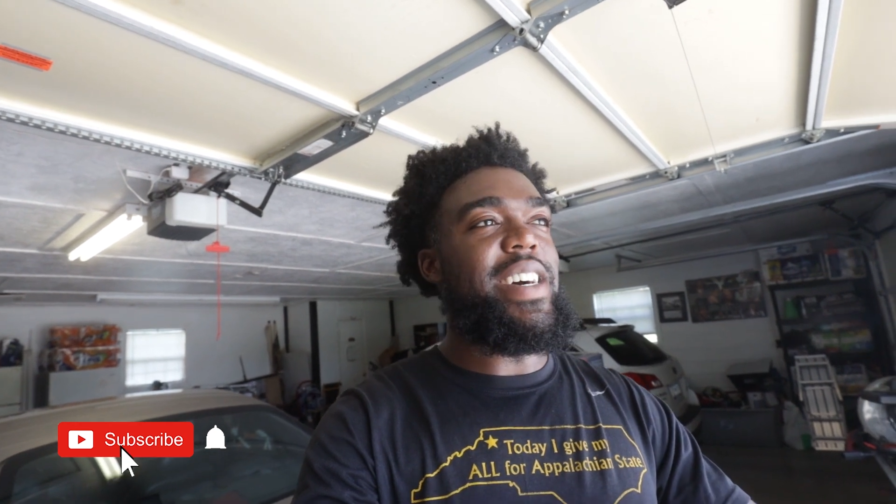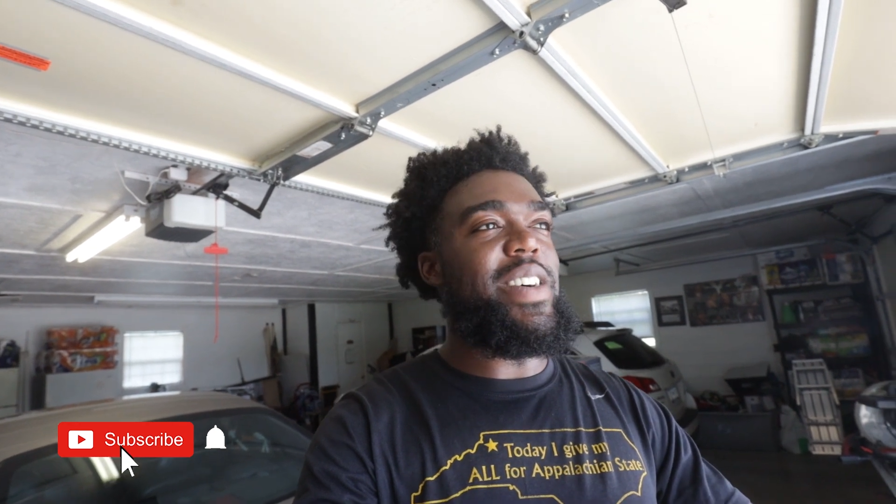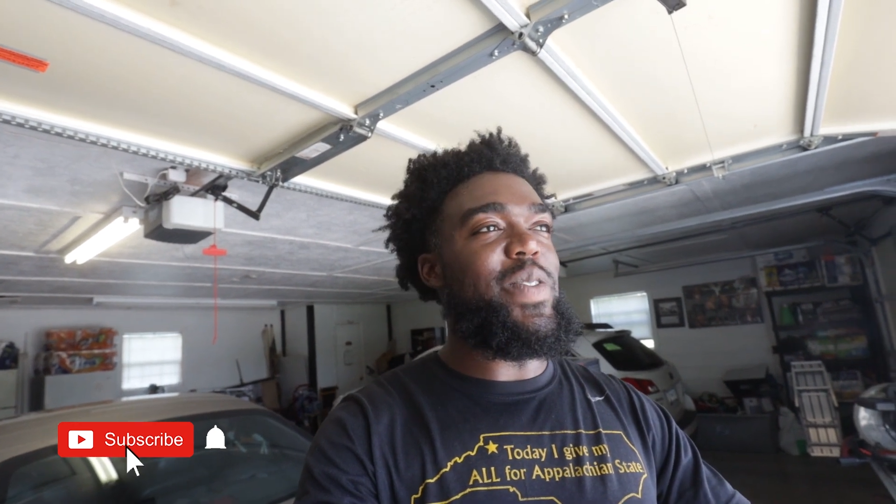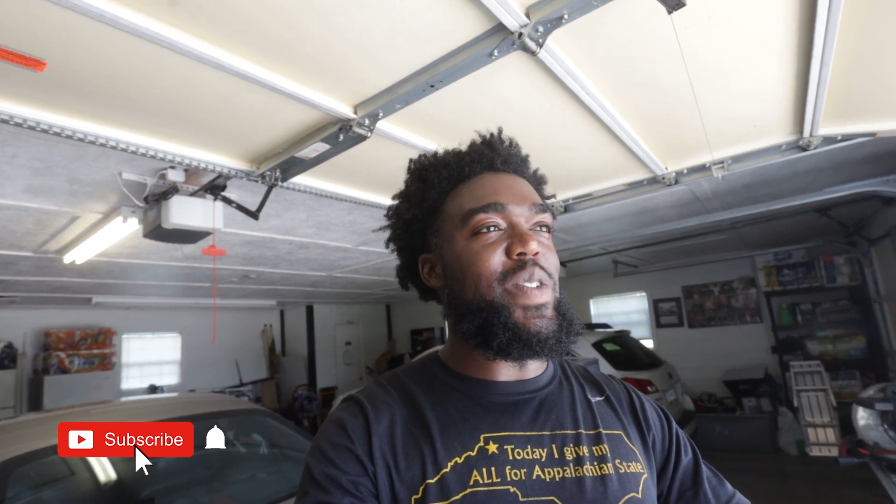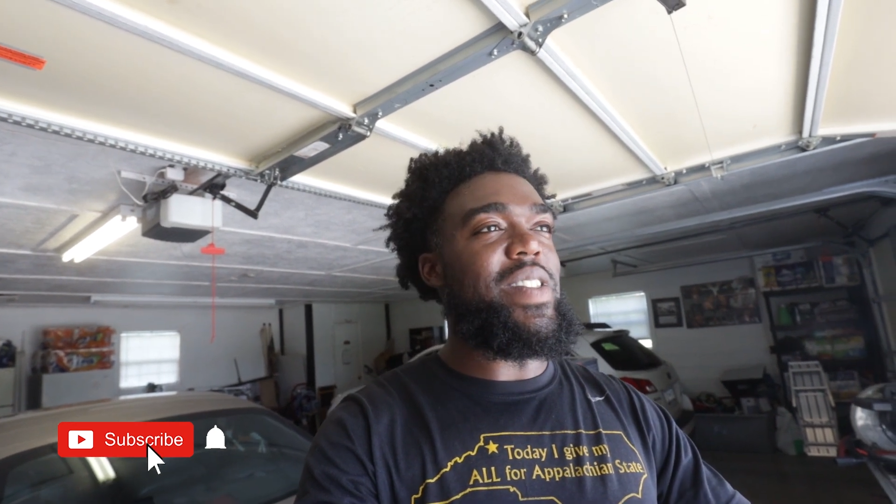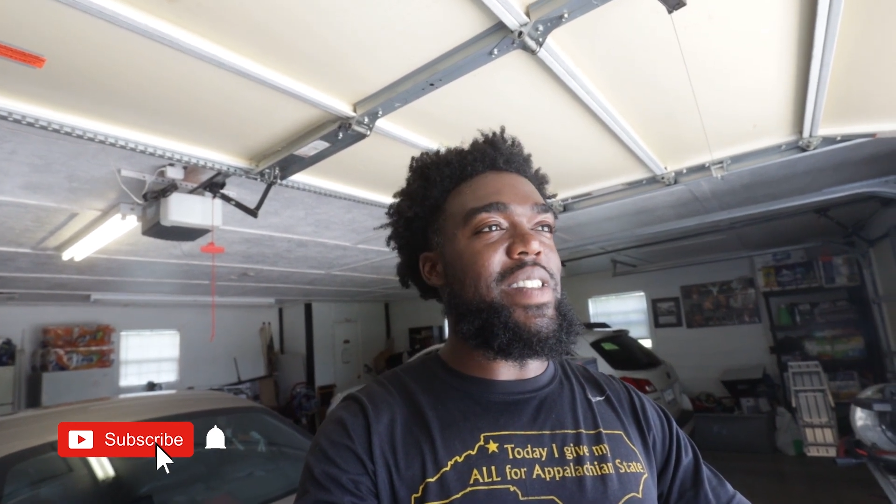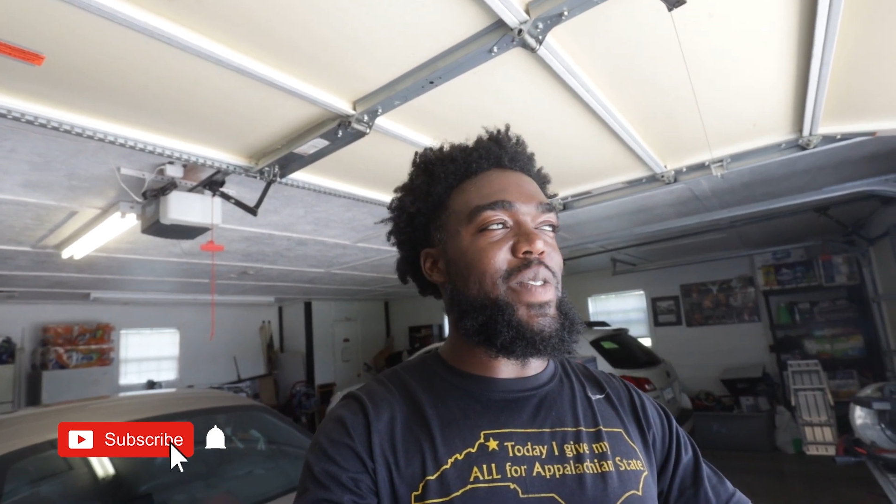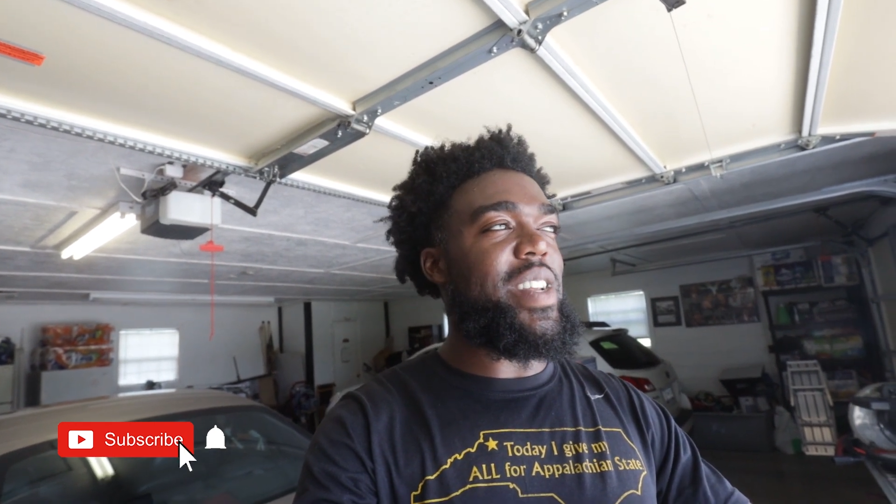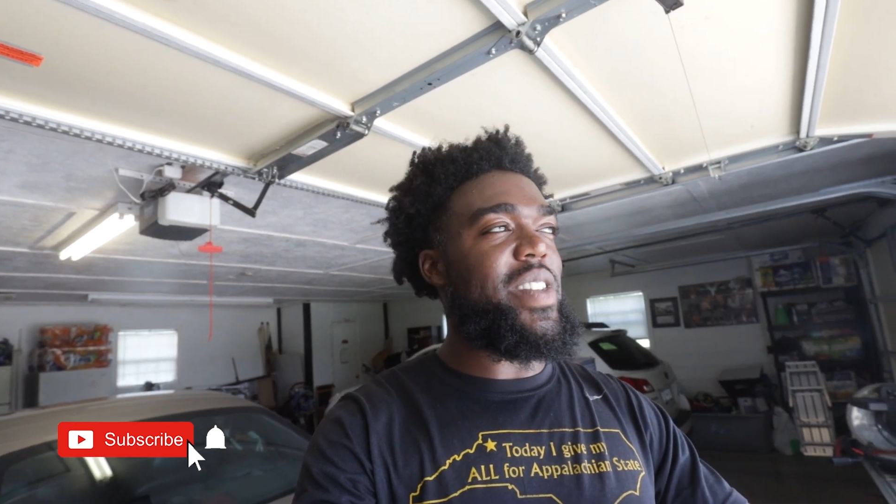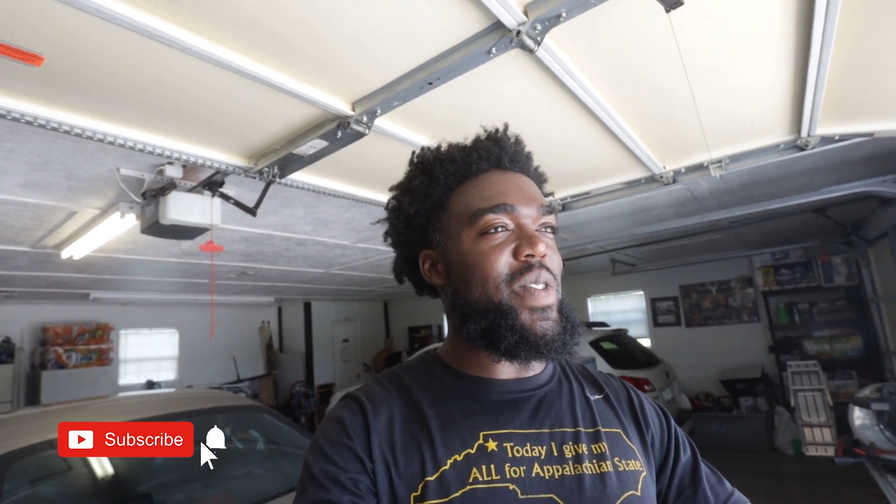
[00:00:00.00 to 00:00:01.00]
Uh, we'll
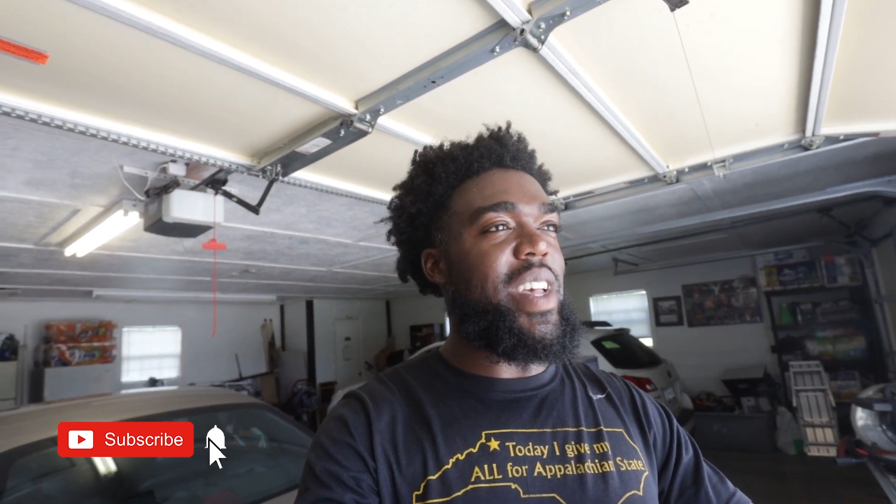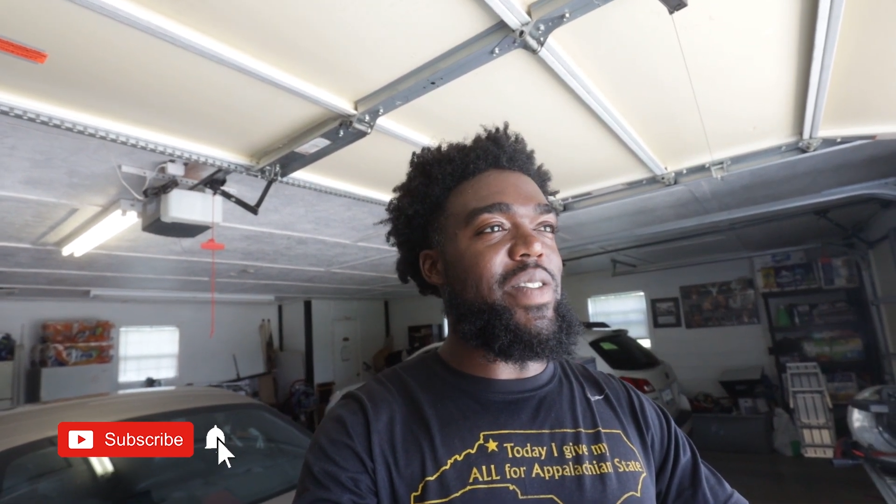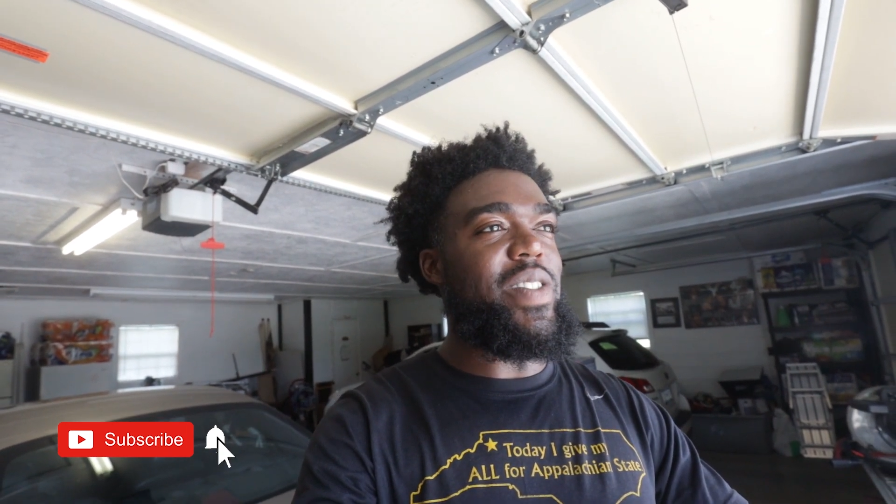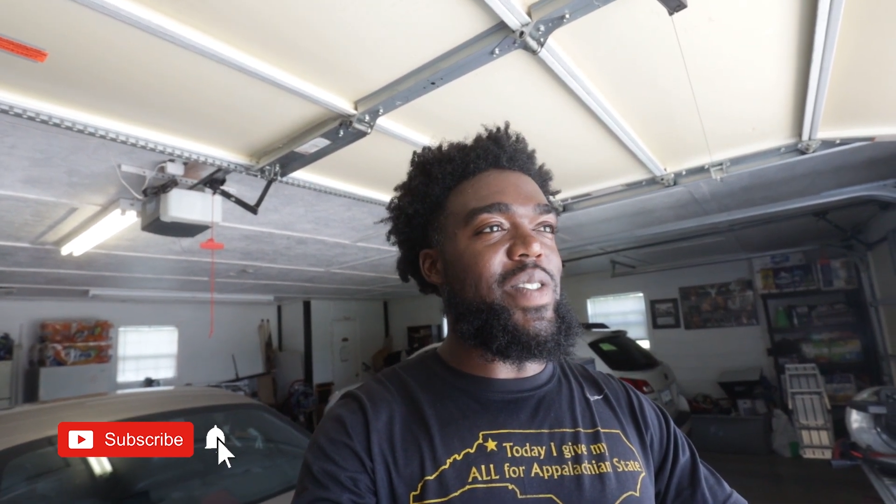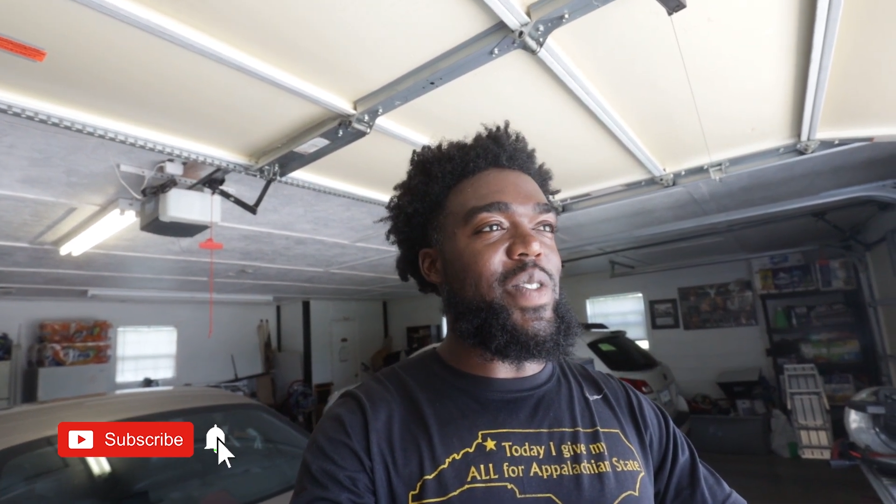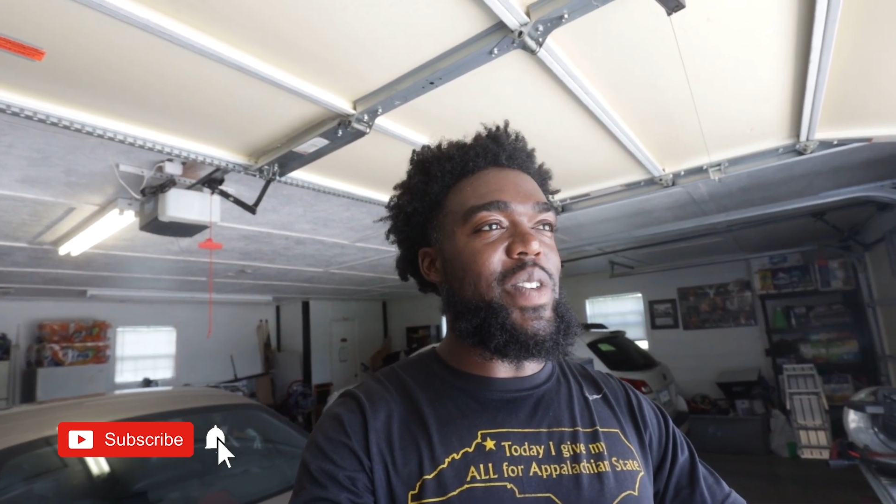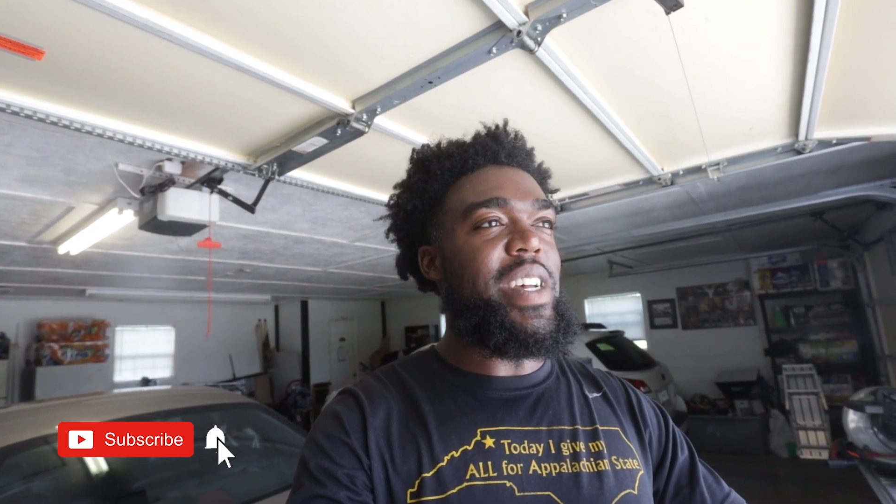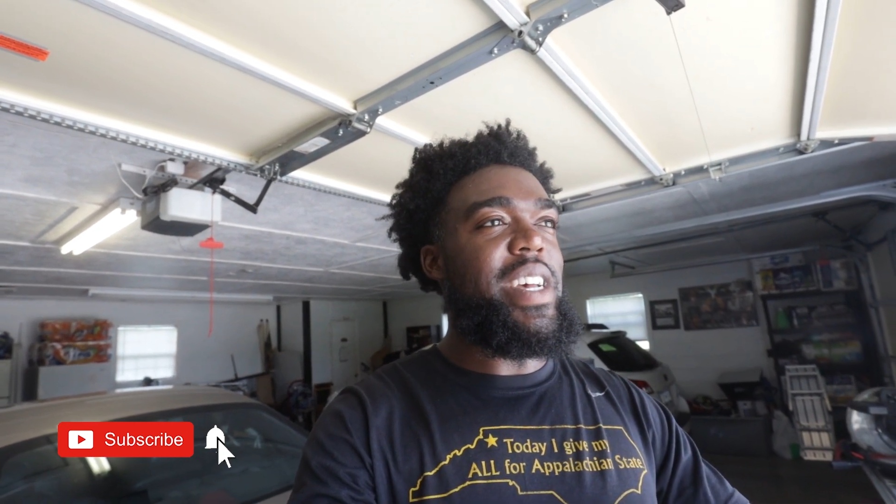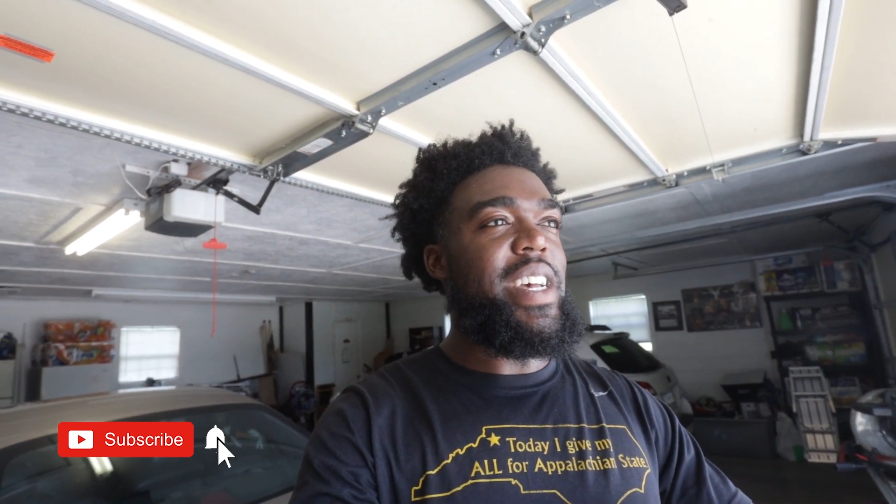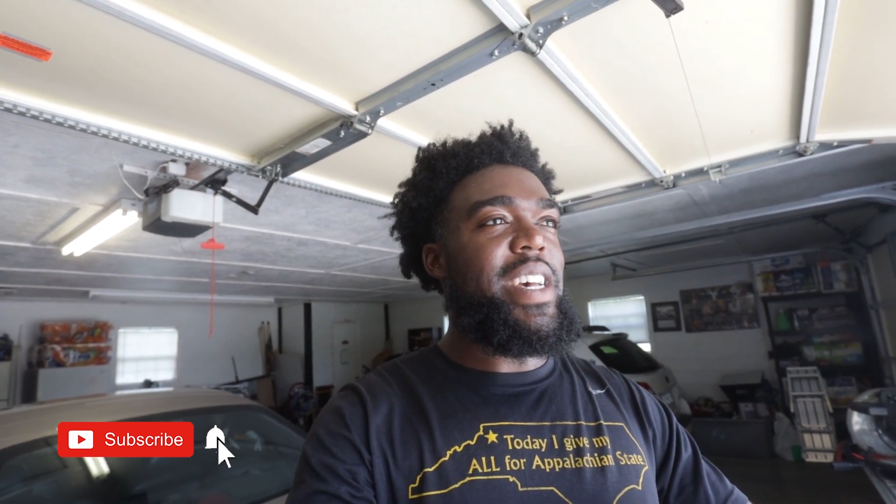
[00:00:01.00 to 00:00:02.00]
see what else we have in
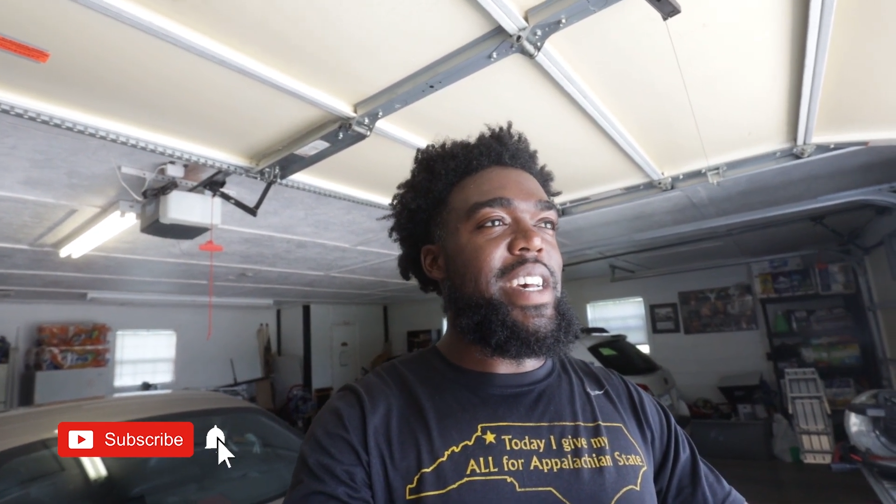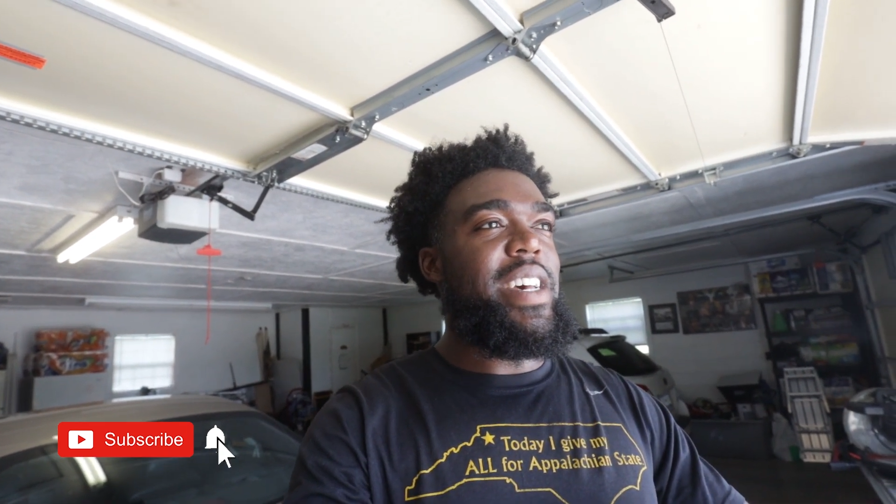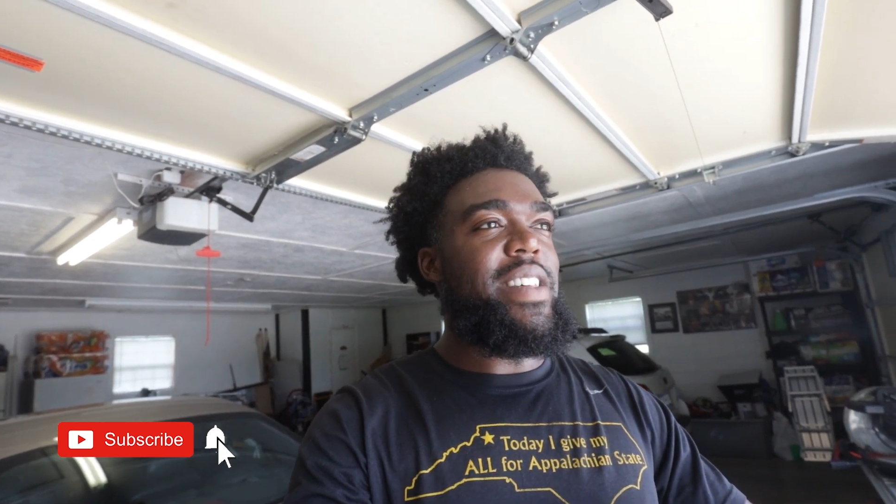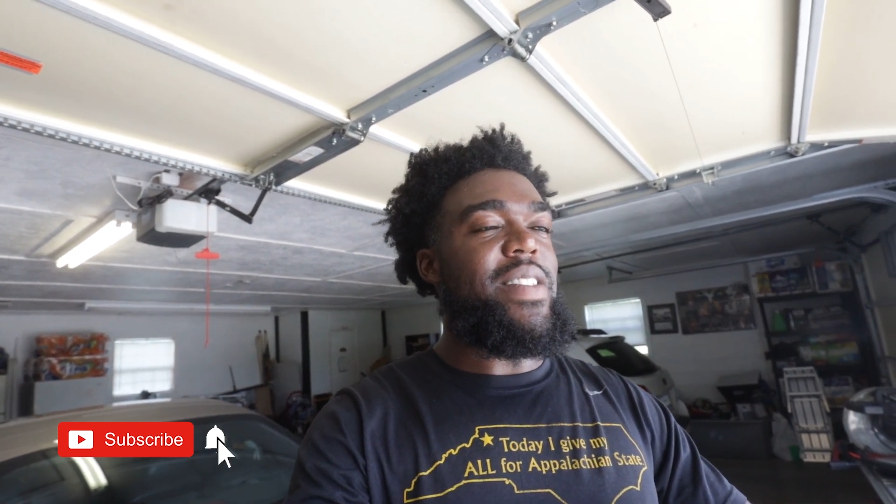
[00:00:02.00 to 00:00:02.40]
store.